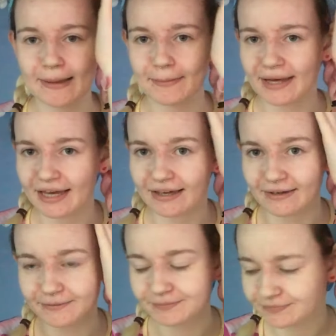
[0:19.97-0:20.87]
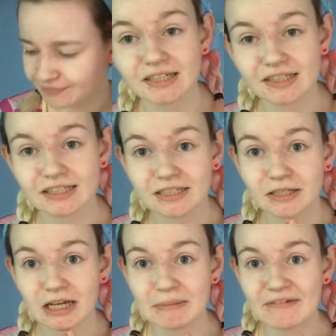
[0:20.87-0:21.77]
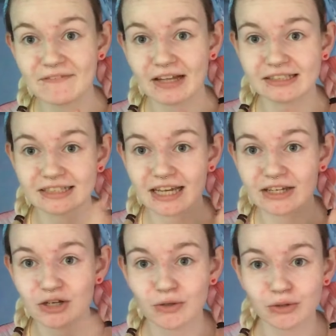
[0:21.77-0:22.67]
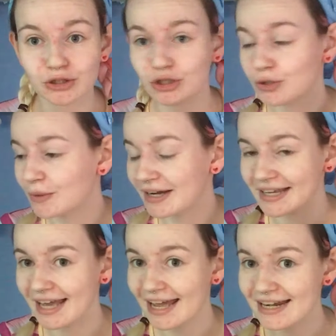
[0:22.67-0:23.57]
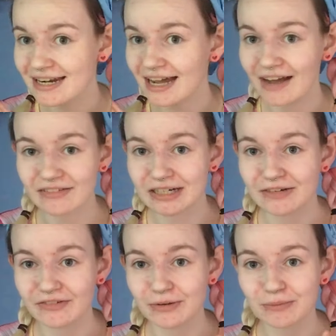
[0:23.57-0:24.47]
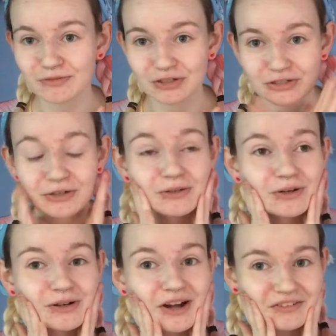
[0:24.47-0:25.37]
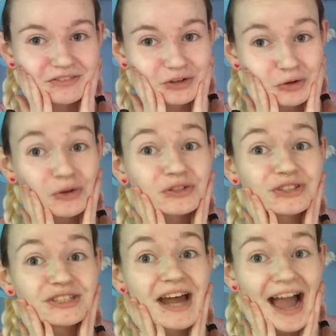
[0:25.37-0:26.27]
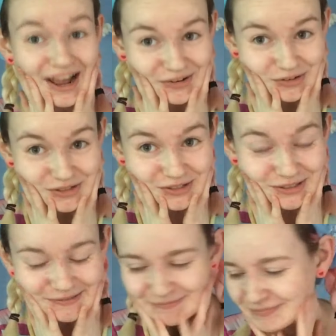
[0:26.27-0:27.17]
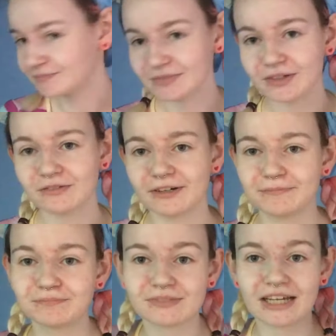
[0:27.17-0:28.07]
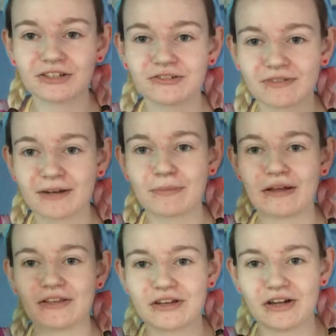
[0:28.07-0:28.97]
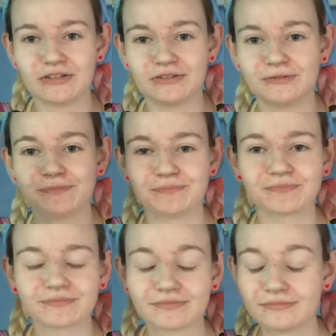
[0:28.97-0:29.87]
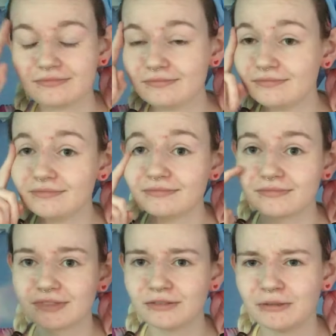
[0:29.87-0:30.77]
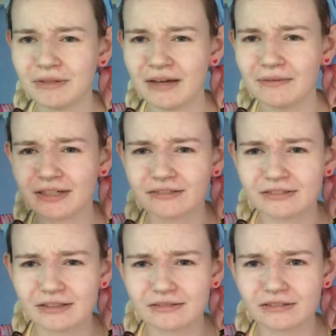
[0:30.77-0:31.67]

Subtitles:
But hey ho. This is going to be fun to get used to again. I haven't filmed for so long, I've forgotten how to. Right, as you've read by the title, would it be that way or that way?